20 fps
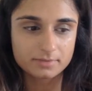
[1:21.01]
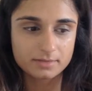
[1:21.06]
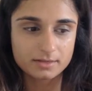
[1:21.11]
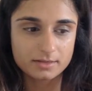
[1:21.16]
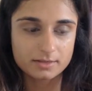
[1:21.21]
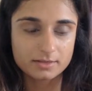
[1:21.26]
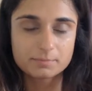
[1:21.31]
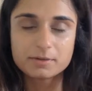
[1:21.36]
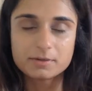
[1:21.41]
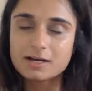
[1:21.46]

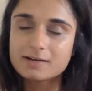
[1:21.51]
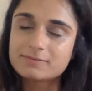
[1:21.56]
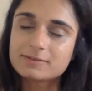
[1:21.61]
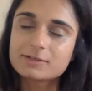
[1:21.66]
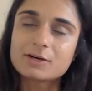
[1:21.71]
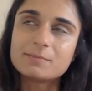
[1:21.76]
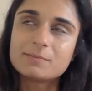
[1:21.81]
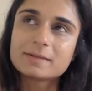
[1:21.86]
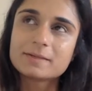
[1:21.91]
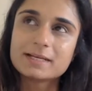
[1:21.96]
the perfect
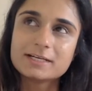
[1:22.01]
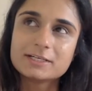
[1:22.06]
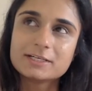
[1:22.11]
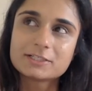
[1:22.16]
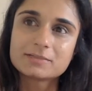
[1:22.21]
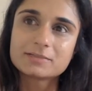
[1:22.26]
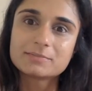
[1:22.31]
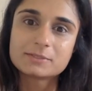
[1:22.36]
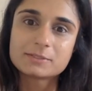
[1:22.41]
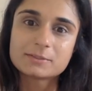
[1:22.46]

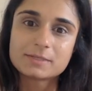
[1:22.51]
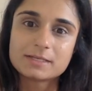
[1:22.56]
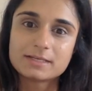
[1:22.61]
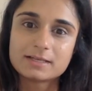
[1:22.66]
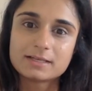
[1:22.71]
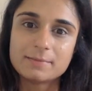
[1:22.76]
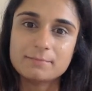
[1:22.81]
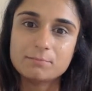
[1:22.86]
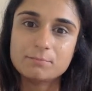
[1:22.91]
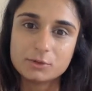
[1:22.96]
combination between
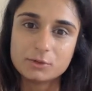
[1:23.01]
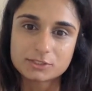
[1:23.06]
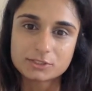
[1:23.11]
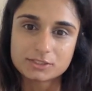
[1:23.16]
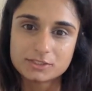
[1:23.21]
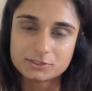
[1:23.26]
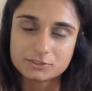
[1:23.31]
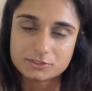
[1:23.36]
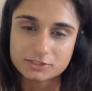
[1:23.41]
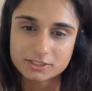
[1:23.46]
like
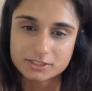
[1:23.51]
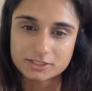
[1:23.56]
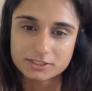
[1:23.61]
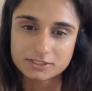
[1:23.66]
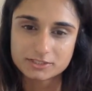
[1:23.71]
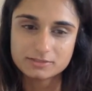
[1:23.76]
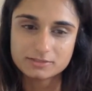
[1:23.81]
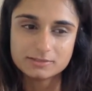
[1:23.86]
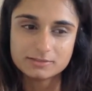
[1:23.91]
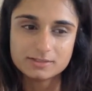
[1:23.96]
modern and
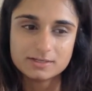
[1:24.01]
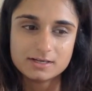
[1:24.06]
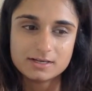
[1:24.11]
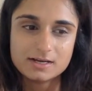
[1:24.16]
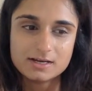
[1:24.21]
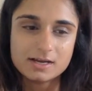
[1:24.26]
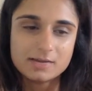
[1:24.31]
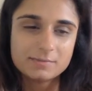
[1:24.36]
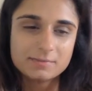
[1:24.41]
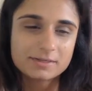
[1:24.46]
traditional,
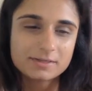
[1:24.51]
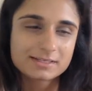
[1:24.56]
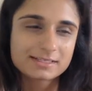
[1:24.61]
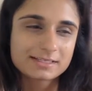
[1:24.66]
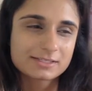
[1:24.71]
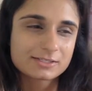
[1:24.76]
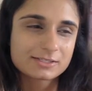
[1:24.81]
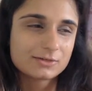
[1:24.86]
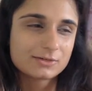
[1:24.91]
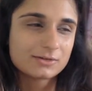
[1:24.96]
because
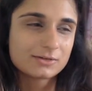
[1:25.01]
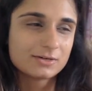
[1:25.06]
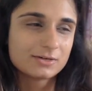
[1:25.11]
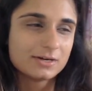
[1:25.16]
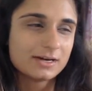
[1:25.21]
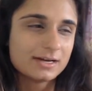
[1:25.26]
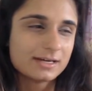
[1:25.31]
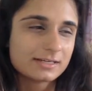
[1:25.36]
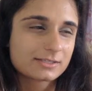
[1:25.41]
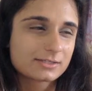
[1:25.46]
it's got
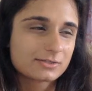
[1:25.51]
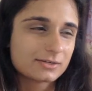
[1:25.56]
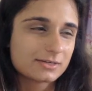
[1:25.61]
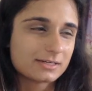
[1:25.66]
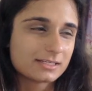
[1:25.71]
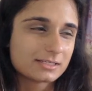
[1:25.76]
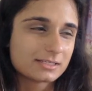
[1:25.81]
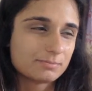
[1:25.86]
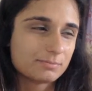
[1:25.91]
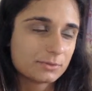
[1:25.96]

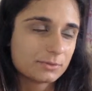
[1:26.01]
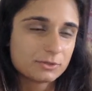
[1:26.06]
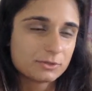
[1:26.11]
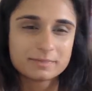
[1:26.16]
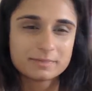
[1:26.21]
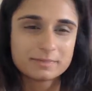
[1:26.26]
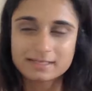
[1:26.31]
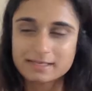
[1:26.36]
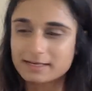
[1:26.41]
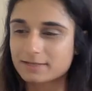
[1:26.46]
its
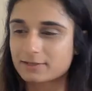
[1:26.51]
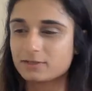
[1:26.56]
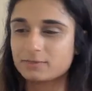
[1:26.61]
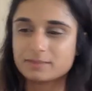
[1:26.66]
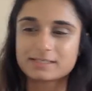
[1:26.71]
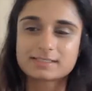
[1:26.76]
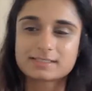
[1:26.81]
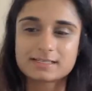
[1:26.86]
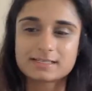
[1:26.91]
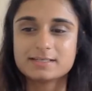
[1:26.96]
booming
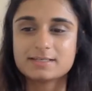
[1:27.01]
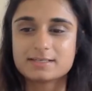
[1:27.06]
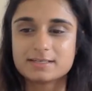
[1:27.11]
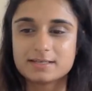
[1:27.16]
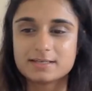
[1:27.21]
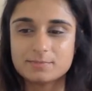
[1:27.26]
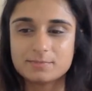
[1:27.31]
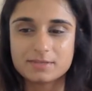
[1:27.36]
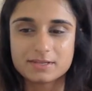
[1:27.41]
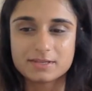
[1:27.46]
economic
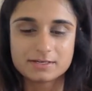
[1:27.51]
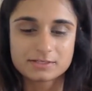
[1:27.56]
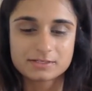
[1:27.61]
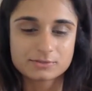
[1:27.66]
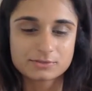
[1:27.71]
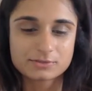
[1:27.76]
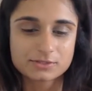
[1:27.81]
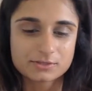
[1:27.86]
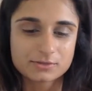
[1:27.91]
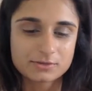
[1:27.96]
centre, but then it's
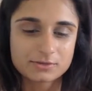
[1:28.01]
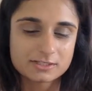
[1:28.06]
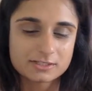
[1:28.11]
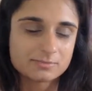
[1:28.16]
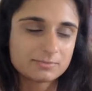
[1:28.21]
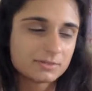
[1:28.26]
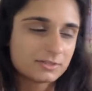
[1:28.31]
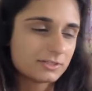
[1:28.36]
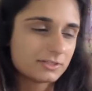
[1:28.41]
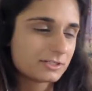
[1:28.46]
also got these
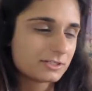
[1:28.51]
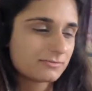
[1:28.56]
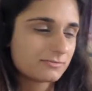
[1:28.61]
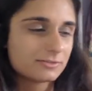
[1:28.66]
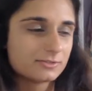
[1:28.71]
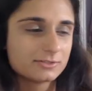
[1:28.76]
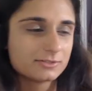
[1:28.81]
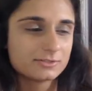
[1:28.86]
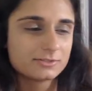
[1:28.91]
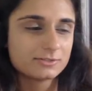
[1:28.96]

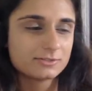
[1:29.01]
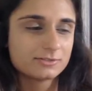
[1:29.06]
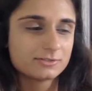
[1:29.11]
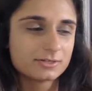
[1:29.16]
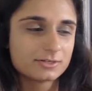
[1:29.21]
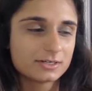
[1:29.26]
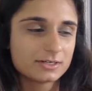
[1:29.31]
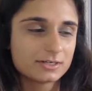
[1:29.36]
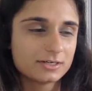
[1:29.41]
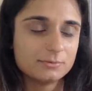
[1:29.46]
beautiful,
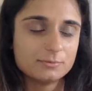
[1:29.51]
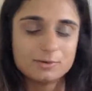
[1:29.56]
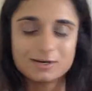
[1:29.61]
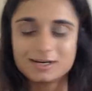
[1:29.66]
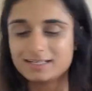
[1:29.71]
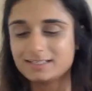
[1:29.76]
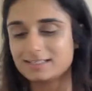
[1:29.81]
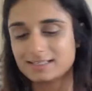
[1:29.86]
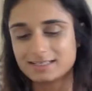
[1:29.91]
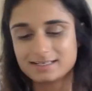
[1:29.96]

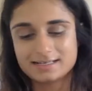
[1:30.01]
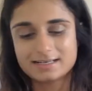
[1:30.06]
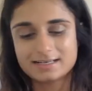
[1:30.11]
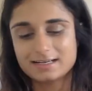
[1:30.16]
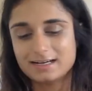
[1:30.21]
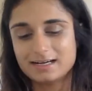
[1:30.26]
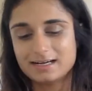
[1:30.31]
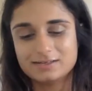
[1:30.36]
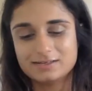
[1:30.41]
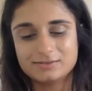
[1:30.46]
winding
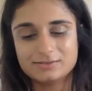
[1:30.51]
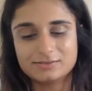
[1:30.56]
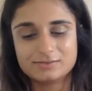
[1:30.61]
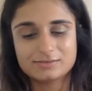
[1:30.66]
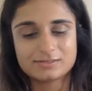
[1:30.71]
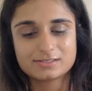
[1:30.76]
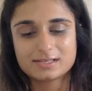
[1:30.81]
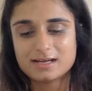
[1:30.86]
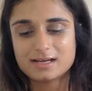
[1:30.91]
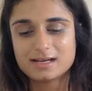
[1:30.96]

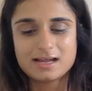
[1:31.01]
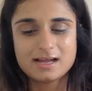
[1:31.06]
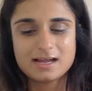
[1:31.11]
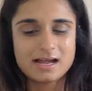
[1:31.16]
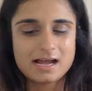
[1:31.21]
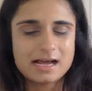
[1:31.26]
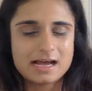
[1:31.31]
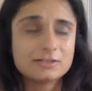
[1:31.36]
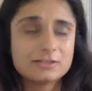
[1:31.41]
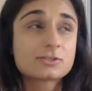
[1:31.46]
canals
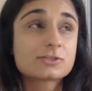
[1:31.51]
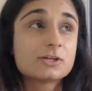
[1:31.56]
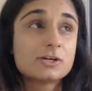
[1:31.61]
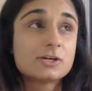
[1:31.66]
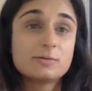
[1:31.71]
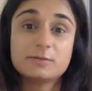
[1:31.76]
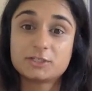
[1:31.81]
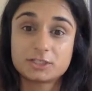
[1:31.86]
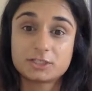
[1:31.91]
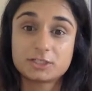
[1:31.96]
and
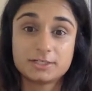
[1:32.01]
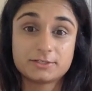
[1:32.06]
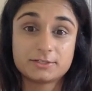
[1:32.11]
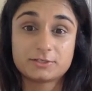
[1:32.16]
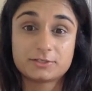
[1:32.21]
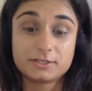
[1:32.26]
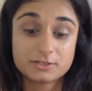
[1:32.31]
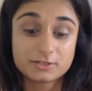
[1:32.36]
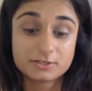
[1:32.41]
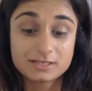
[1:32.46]
so much
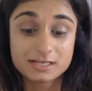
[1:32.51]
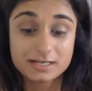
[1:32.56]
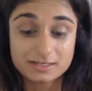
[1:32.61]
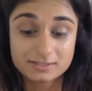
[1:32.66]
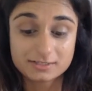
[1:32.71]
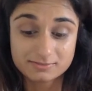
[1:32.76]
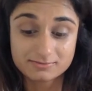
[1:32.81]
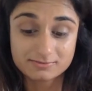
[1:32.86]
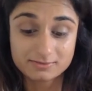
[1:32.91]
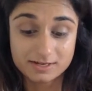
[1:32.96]
history.
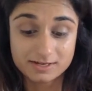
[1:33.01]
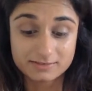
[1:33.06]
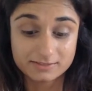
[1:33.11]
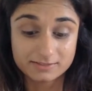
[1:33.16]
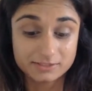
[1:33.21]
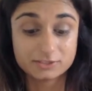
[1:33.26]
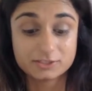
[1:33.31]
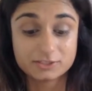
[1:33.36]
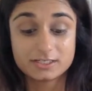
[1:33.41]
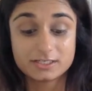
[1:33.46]

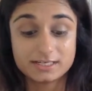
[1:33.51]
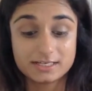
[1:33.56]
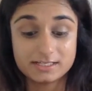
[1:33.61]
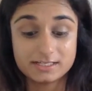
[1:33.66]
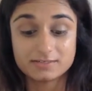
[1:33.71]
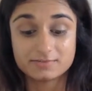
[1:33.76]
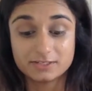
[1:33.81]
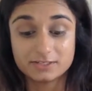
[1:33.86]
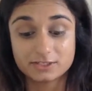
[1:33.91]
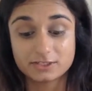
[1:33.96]
2,500 years
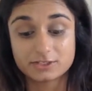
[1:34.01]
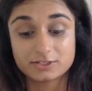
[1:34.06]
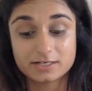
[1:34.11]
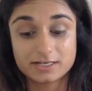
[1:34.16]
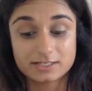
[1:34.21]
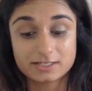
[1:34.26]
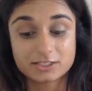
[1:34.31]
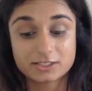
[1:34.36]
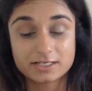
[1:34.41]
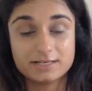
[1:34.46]
of history,
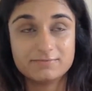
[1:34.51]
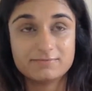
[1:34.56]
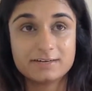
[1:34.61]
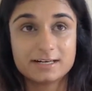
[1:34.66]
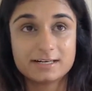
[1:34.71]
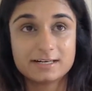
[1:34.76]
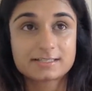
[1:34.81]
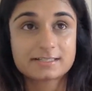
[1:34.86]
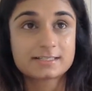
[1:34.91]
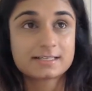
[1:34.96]
actually. In
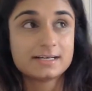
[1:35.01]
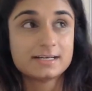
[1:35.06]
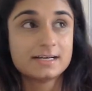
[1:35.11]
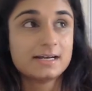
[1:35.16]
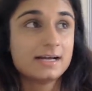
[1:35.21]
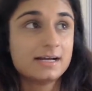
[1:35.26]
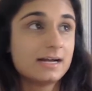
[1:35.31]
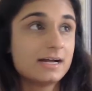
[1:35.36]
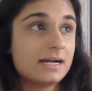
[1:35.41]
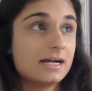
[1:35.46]
fact,
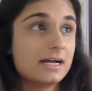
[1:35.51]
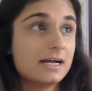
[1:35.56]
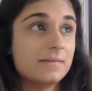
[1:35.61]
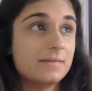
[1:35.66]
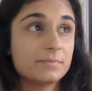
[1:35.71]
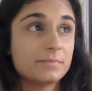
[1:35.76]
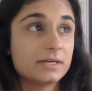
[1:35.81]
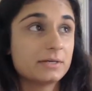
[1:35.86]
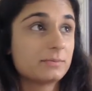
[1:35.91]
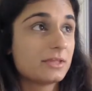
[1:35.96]

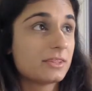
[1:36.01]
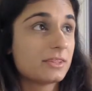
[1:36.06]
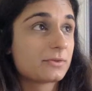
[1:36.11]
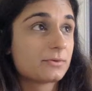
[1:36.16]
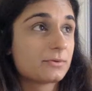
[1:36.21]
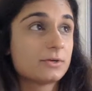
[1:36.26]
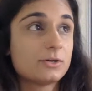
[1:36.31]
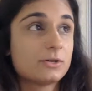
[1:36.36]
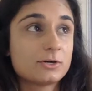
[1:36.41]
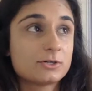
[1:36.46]
it went
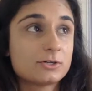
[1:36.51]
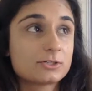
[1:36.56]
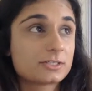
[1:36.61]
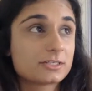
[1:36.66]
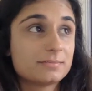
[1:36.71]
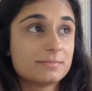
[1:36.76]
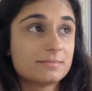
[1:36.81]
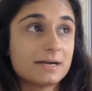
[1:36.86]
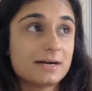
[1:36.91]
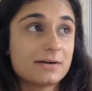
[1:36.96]
through a lot
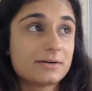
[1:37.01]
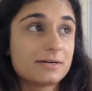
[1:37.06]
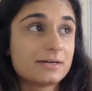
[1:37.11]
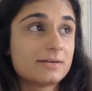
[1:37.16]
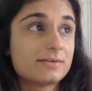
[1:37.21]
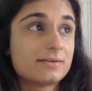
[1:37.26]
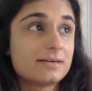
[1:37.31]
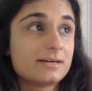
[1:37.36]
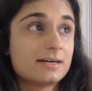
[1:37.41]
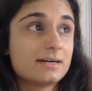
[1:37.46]
during the Mao
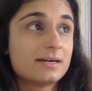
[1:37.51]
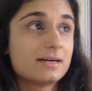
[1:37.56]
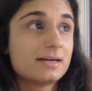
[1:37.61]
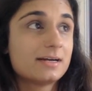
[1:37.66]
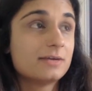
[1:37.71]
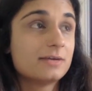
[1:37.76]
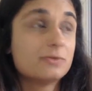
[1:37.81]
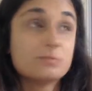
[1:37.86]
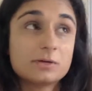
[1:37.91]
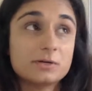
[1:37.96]
era.
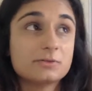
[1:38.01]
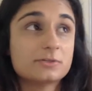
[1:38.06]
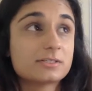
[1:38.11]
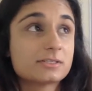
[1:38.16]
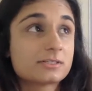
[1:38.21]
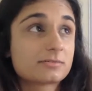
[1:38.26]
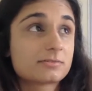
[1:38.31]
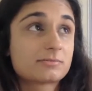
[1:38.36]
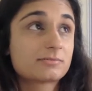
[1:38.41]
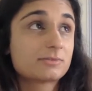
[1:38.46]
It
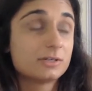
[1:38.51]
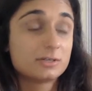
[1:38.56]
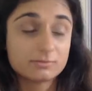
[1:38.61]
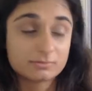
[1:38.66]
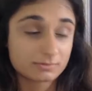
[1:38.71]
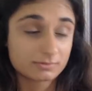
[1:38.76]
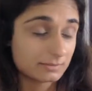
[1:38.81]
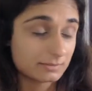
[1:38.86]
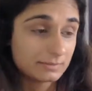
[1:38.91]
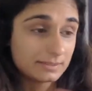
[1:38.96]
almost
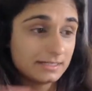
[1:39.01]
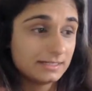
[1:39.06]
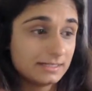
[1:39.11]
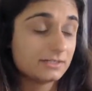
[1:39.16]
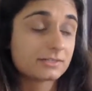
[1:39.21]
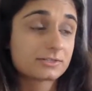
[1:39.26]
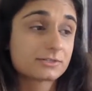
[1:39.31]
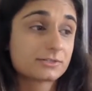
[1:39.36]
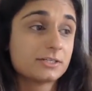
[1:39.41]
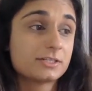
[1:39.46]
got completely
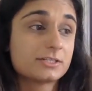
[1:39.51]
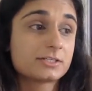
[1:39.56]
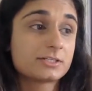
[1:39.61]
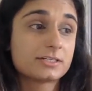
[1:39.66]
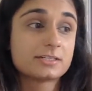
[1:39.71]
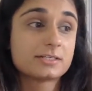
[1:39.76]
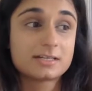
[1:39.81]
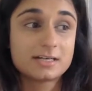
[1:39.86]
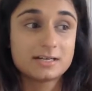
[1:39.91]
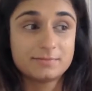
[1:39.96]
destroyed during
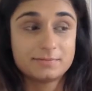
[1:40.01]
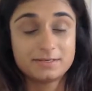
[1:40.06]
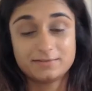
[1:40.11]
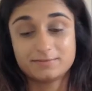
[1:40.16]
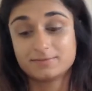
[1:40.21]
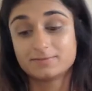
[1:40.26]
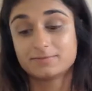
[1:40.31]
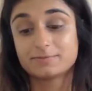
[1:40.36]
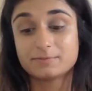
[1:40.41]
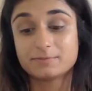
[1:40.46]
the
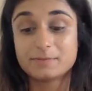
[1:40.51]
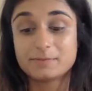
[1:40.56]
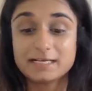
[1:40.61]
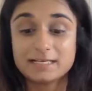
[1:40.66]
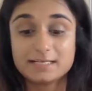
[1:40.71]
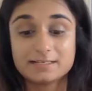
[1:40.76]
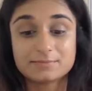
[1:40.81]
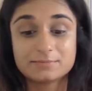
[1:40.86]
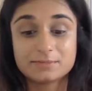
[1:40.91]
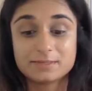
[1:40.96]
Taiping
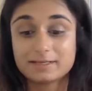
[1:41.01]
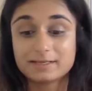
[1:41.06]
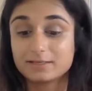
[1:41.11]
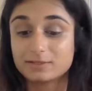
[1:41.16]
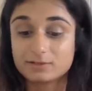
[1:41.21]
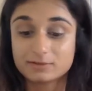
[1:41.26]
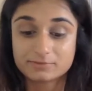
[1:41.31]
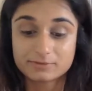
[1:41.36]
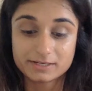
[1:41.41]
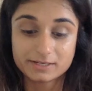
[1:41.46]
Rebellion, but then
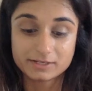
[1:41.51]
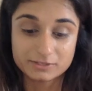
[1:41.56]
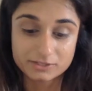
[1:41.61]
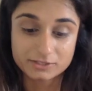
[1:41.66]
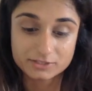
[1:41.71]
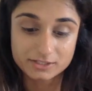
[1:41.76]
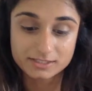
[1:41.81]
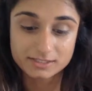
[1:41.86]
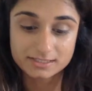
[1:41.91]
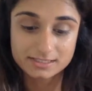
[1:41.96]
it got
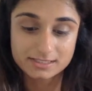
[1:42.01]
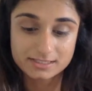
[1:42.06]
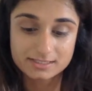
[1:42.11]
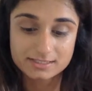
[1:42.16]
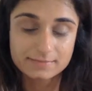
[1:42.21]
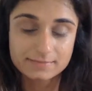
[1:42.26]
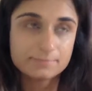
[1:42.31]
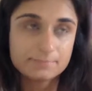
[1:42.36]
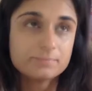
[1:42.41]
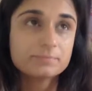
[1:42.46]
reconstructed.
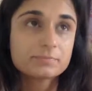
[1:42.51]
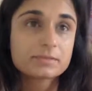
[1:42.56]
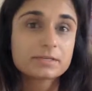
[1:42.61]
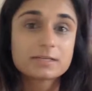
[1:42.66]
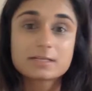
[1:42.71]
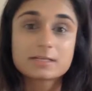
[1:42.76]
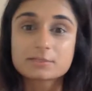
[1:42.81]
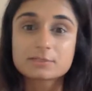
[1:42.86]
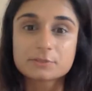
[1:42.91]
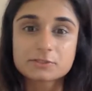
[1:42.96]

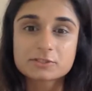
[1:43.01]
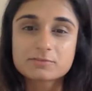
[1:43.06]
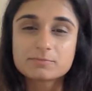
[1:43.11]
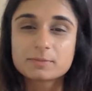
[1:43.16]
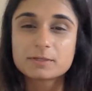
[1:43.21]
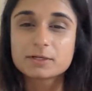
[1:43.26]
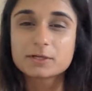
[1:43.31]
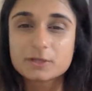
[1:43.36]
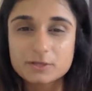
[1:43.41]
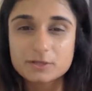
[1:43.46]
There's lots of
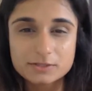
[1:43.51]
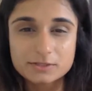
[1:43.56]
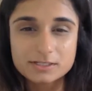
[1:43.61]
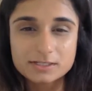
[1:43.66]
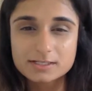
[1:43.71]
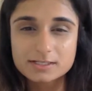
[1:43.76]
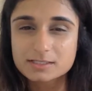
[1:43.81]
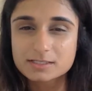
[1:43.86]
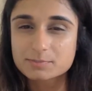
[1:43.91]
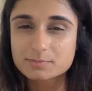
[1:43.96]

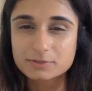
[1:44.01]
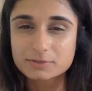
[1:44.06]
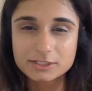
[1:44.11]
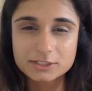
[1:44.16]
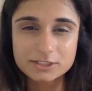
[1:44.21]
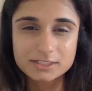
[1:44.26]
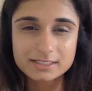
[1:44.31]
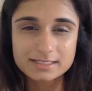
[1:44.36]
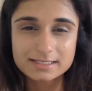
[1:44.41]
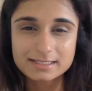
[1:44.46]
pagodas,
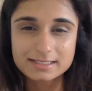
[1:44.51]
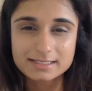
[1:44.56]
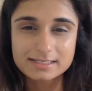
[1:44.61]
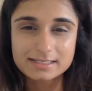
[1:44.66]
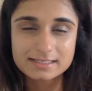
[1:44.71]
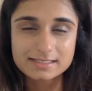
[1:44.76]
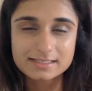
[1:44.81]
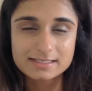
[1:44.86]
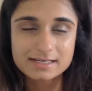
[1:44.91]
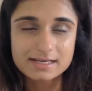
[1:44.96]

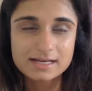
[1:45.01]
bridges,